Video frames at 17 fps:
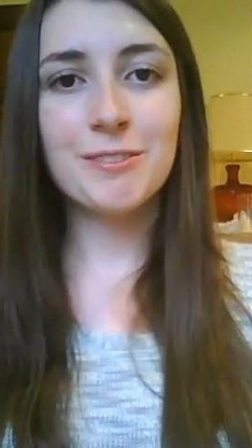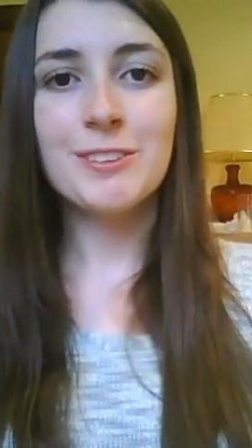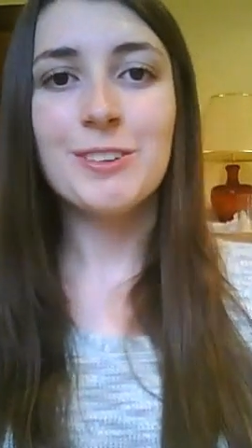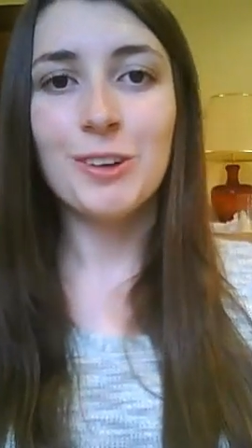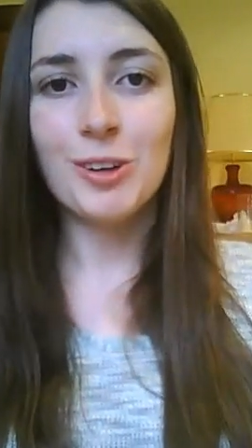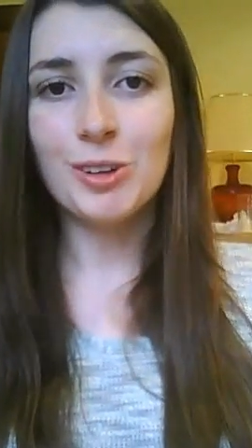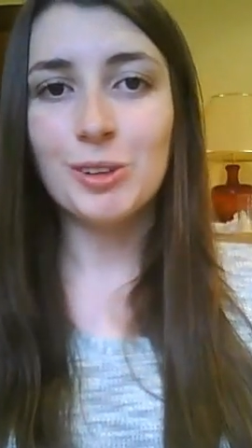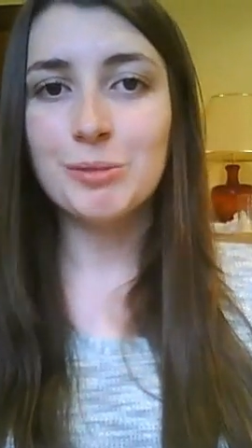
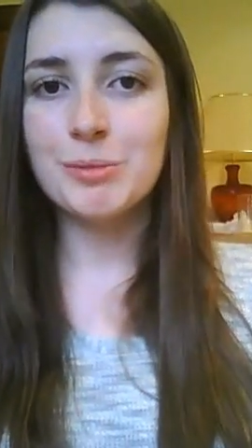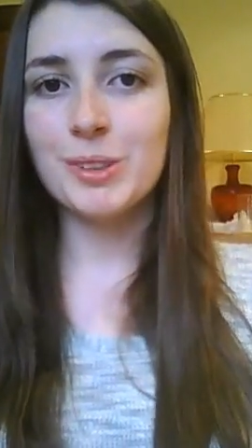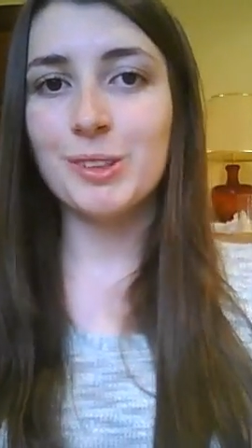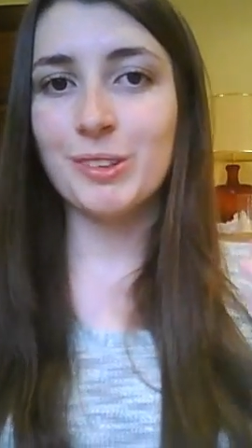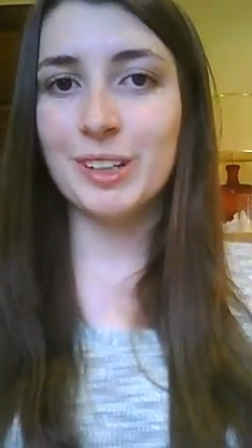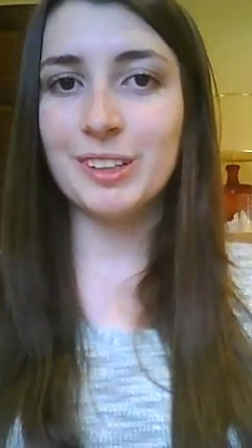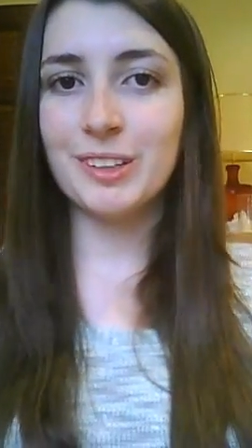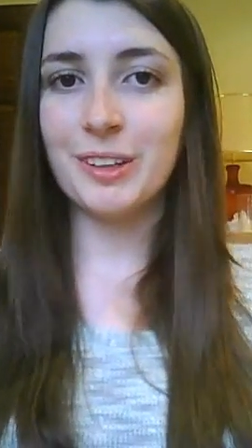torn
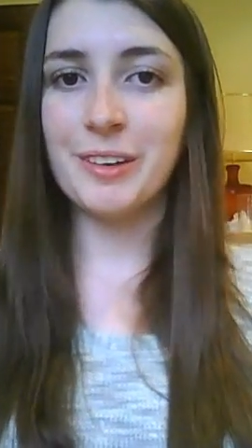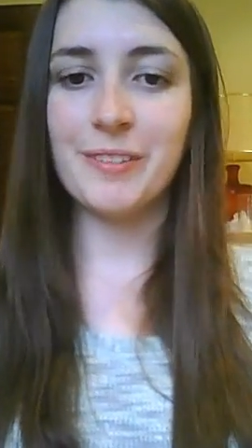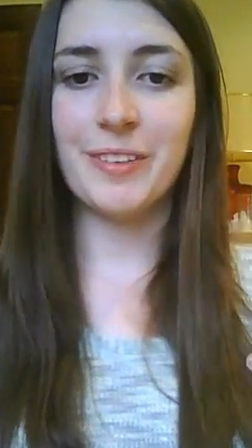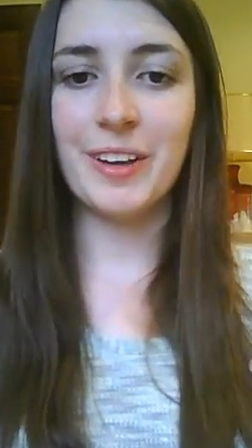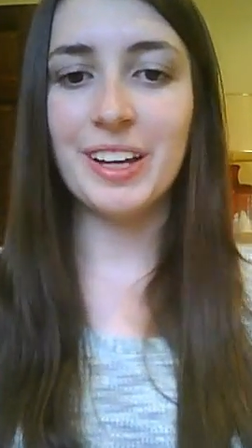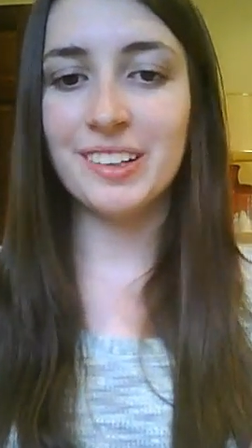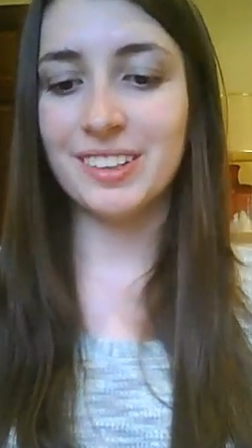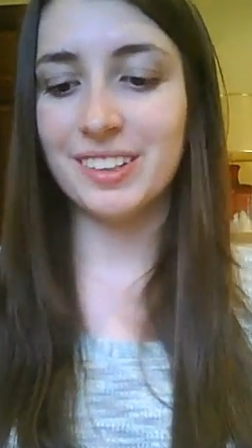between two
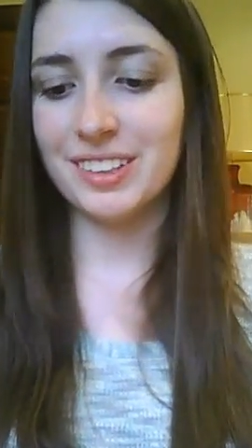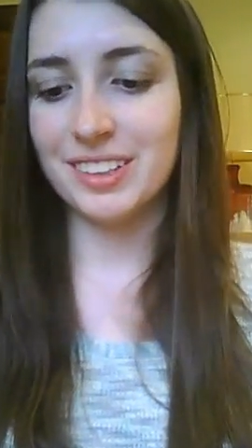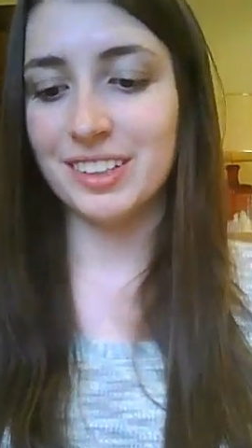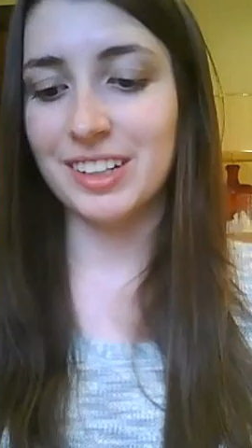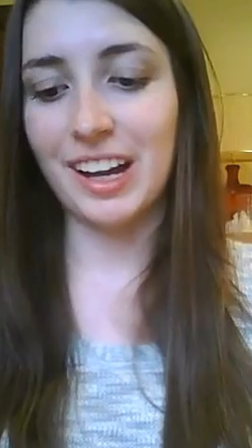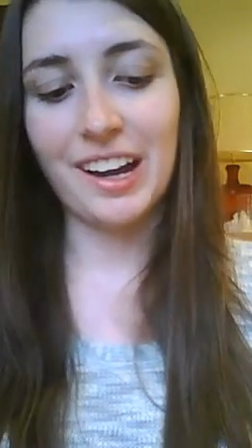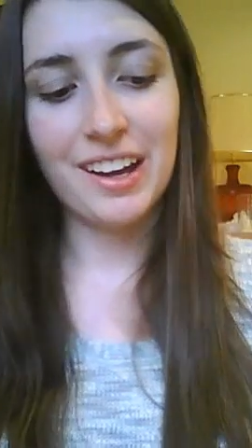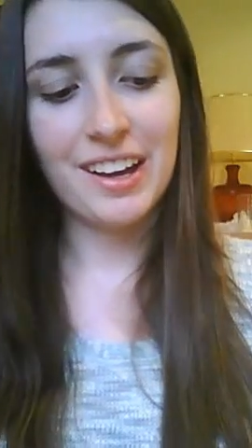things because
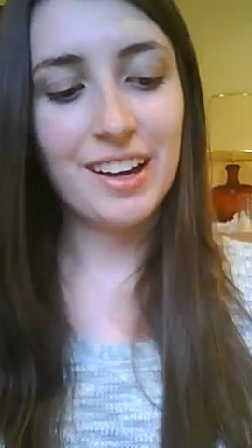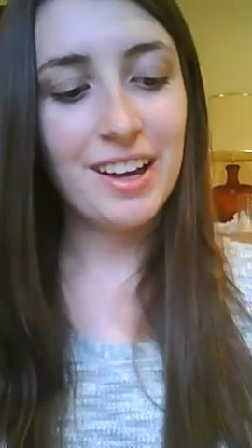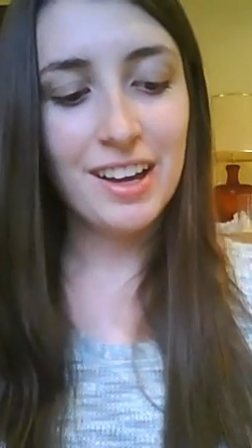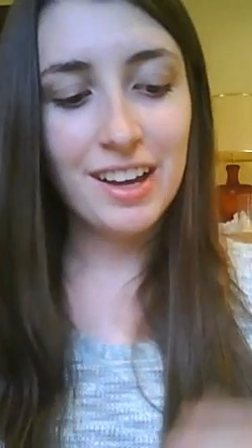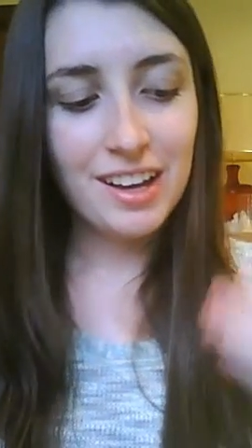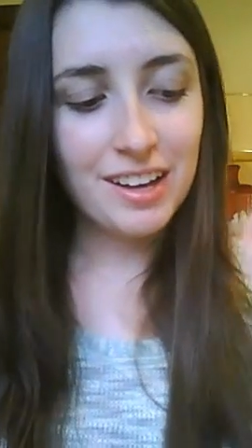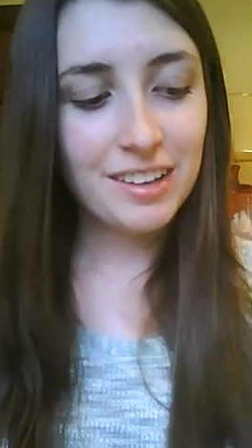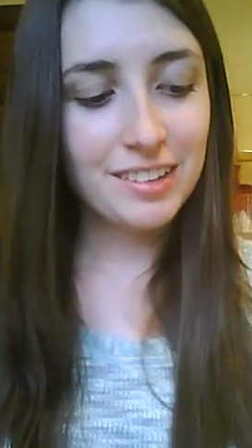like
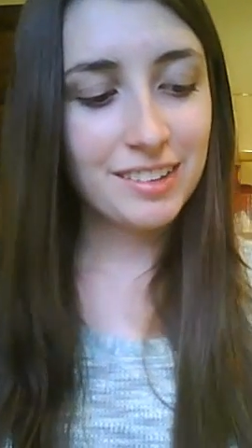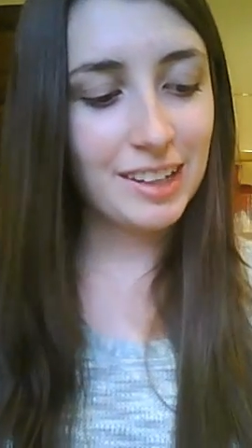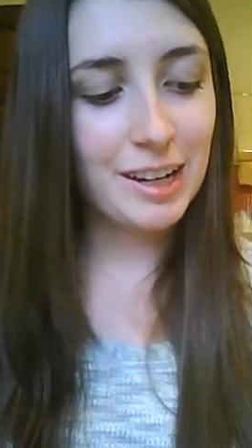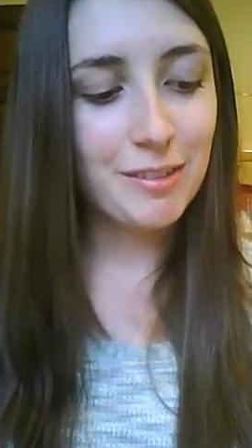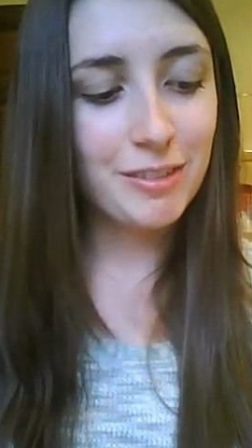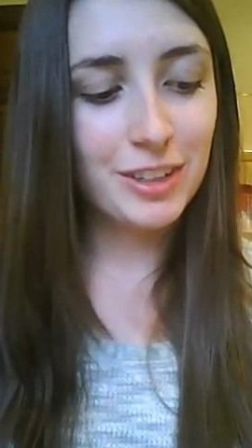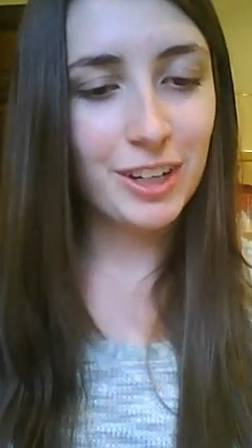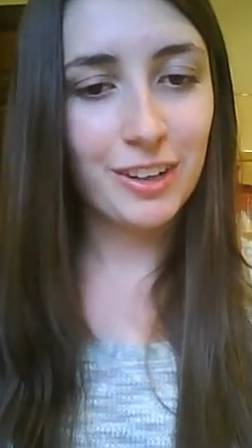
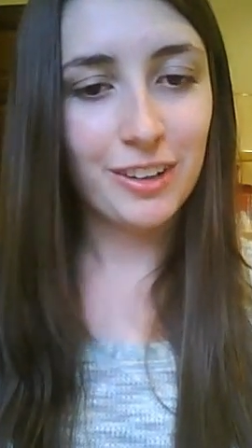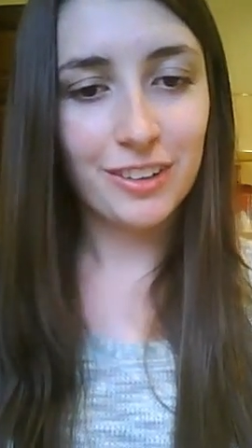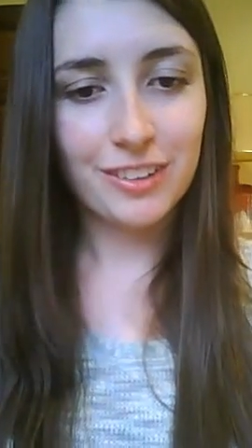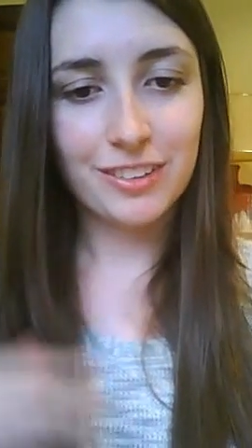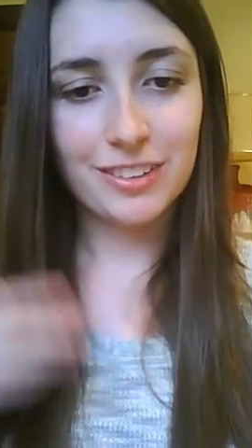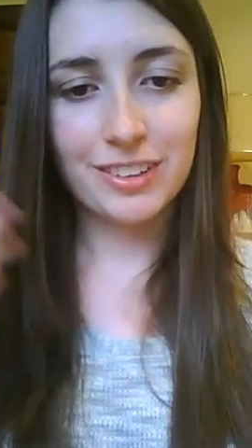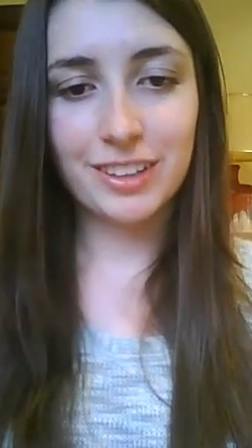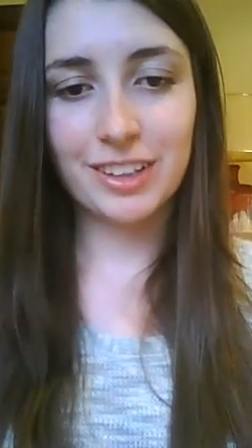save Newt,
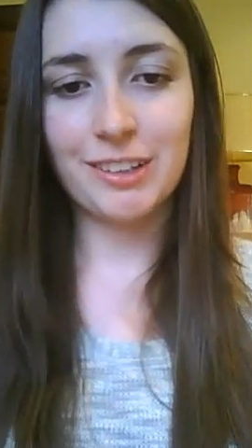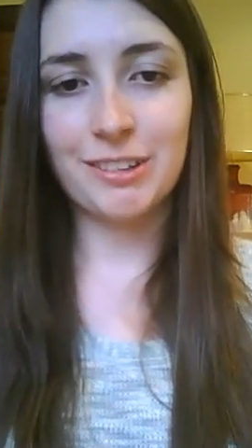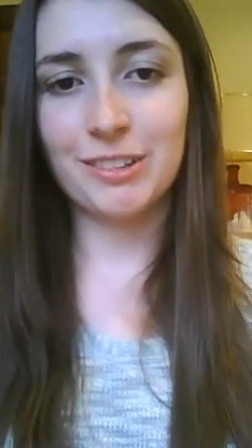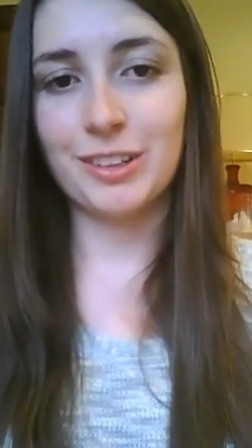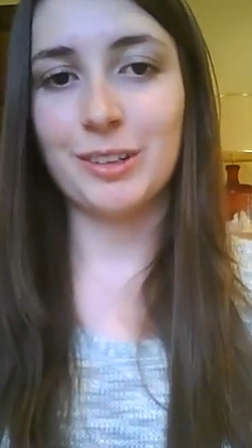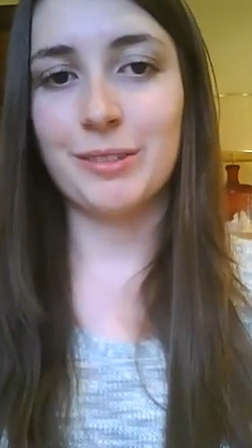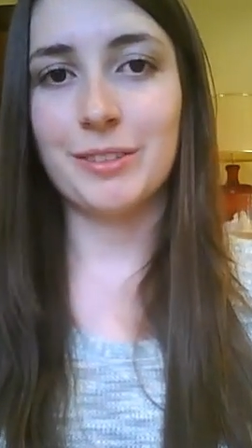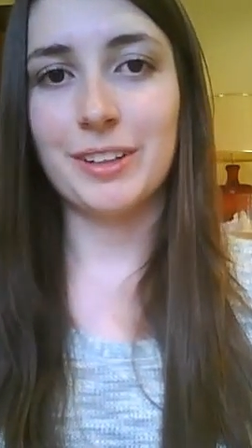kill
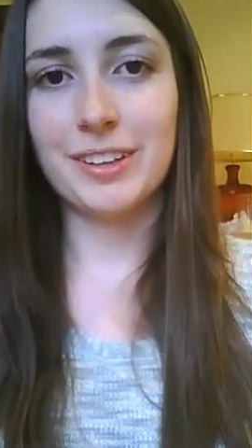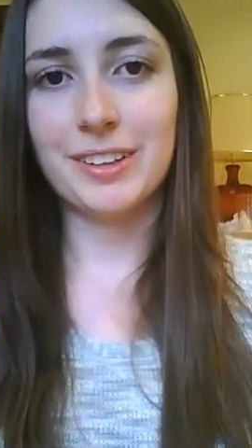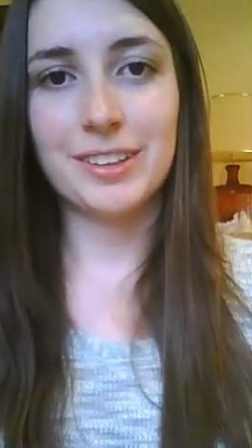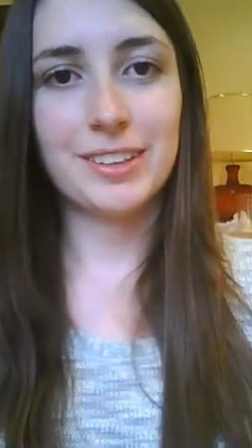Thomas.